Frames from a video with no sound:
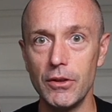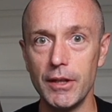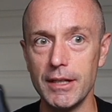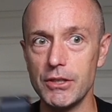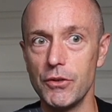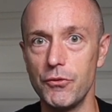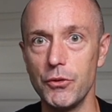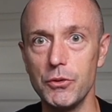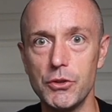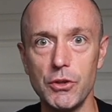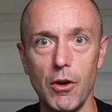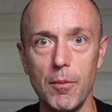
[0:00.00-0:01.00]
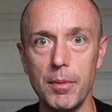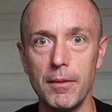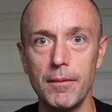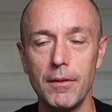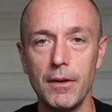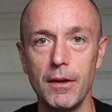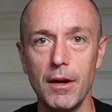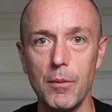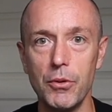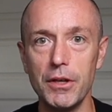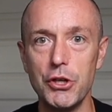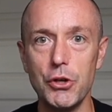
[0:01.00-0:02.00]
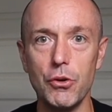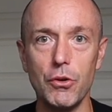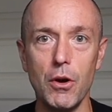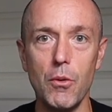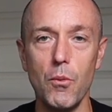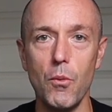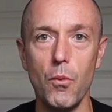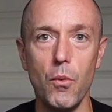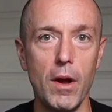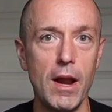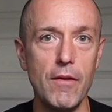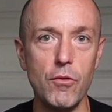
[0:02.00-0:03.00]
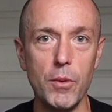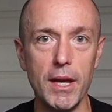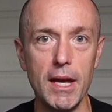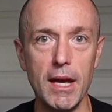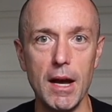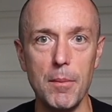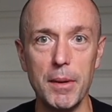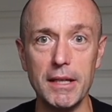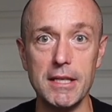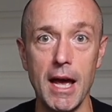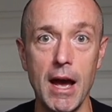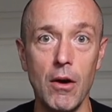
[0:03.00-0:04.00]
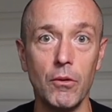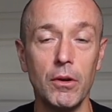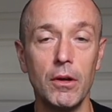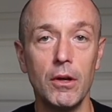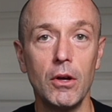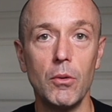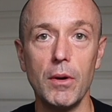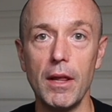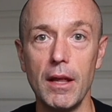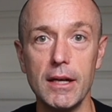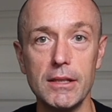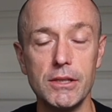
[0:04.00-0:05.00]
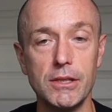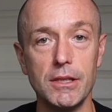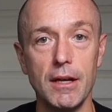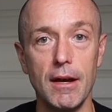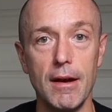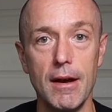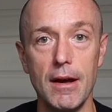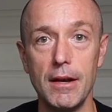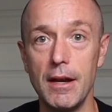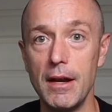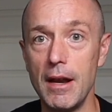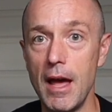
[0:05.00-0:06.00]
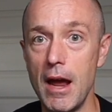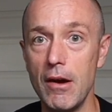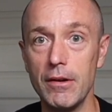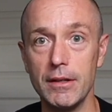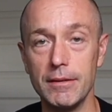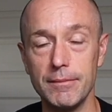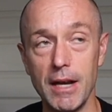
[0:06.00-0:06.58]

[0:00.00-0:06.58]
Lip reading: that's a food stop. I'm pretty sure that whenever we hit a big town, whether that's Narin